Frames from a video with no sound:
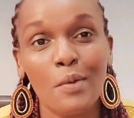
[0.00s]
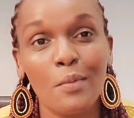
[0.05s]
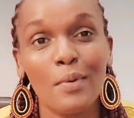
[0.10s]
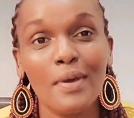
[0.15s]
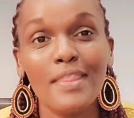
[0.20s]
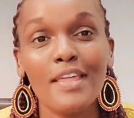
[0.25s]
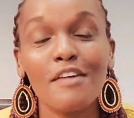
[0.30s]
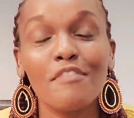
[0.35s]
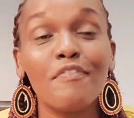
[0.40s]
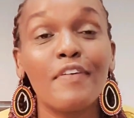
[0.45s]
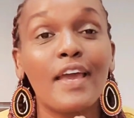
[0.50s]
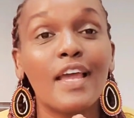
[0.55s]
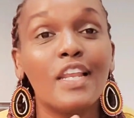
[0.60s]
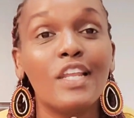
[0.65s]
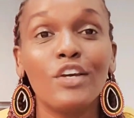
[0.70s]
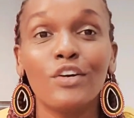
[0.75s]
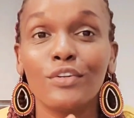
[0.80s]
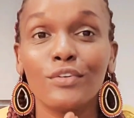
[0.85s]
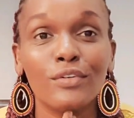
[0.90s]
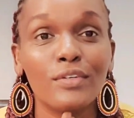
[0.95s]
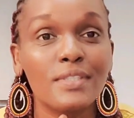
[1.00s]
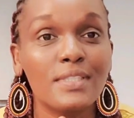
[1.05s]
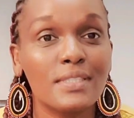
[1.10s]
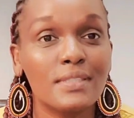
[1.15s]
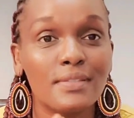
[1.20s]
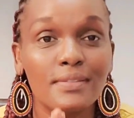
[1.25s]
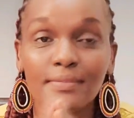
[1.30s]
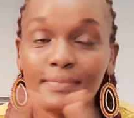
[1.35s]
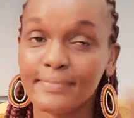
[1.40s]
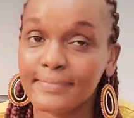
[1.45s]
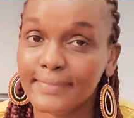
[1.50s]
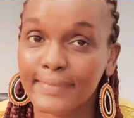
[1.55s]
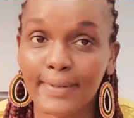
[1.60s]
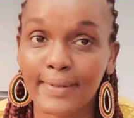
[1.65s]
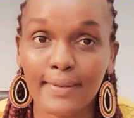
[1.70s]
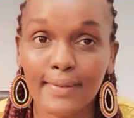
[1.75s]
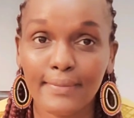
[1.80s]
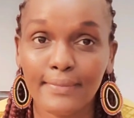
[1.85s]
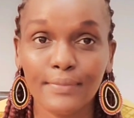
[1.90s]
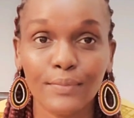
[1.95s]
Whether fairly or not,
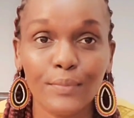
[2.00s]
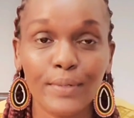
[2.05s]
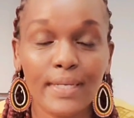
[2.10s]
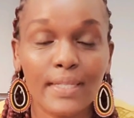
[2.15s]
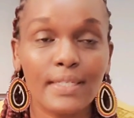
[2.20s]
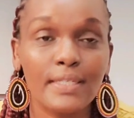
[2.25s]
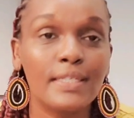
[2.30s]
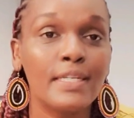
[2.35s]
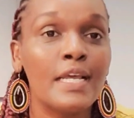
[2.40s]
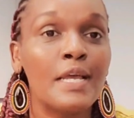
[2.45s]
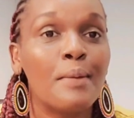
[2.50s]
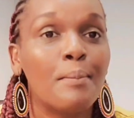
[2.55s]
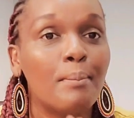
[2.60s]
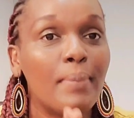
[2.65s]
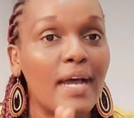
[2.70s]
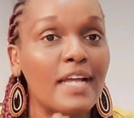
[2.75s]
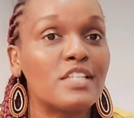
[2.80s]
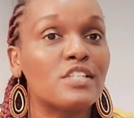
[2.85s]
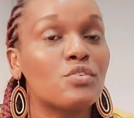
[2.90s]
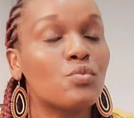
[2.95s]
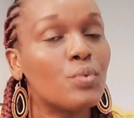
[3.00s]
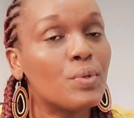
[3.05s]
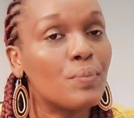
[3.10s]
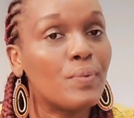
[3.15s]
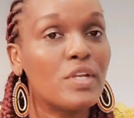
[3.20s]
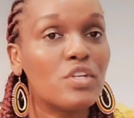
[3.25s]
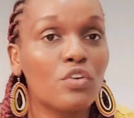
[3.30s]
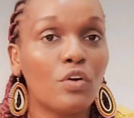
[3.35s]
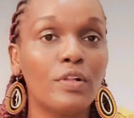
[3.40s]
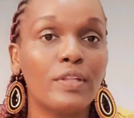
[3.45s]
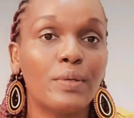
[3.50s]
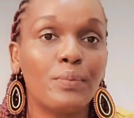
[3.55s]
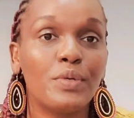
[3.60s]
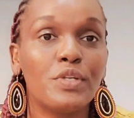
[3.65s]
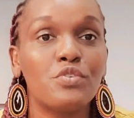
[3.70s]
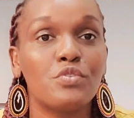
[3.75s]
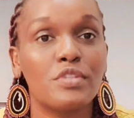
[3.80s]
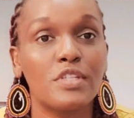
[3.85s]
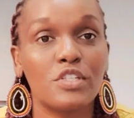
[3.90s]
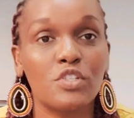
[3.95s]
well, but we went all the
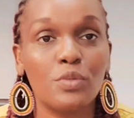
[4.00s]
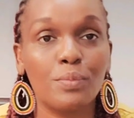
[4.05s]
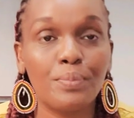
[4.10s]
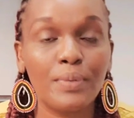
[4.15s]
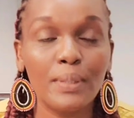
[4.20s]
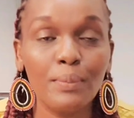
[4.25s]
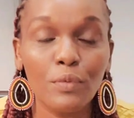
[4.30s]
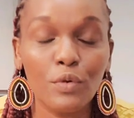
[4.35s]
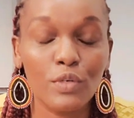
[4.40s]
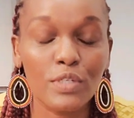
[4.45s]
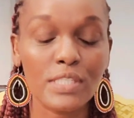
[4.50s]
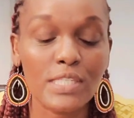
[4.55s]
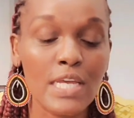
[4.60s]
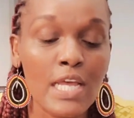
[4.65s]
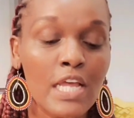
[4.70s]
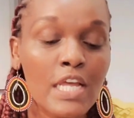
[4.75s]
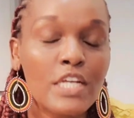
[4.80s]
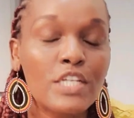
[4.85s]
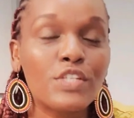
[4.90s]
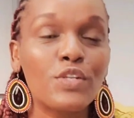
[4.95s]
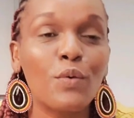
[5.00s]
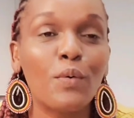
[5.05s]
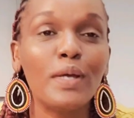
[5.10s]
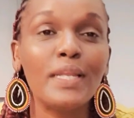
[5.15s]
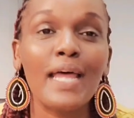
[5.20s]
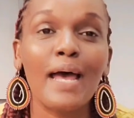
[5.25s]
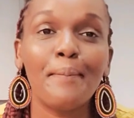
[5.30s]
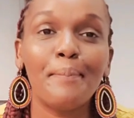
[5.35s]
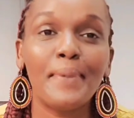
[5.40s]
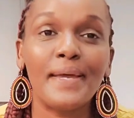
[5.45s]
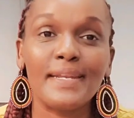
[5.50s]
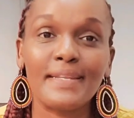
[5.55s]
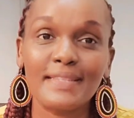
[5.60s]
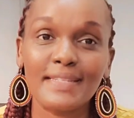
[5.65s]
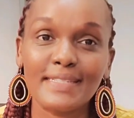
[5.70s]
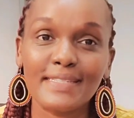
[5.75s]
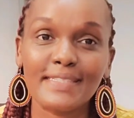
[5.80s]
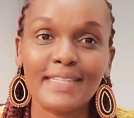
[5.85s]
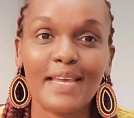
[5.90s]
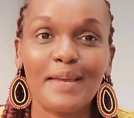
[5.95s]
way to the Supreme Court. So what happened
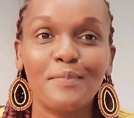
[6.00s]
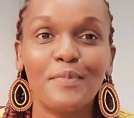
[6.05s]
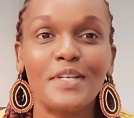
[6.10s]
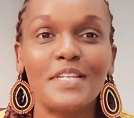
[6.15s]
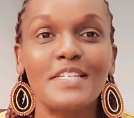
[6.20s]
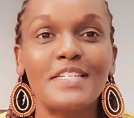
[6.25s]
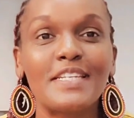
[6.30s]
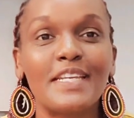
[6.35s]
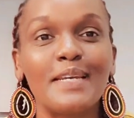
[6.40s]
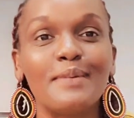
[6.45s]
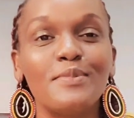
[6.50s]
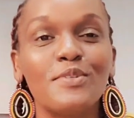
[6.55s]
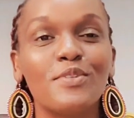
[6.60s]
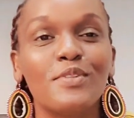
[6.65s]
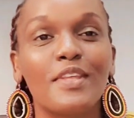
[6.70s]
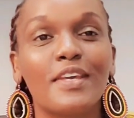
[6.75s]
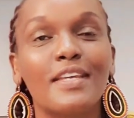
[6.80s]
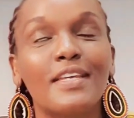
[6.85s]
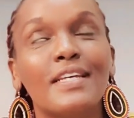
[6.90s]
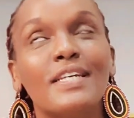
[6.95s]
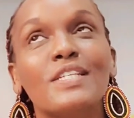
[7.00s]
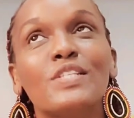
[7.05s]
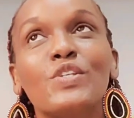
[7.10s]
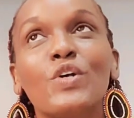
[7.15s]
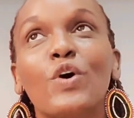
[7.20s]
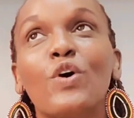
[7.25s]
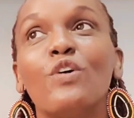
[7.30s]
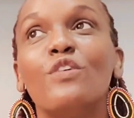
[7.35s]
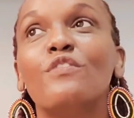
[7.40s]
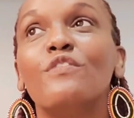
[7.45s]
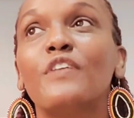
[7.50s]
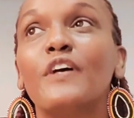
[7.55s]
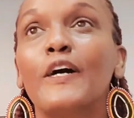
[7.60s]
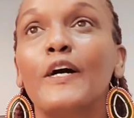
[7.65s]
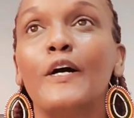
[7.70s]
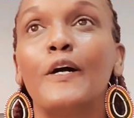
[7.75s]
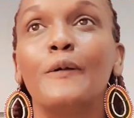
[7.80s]
this time when it came to the case of,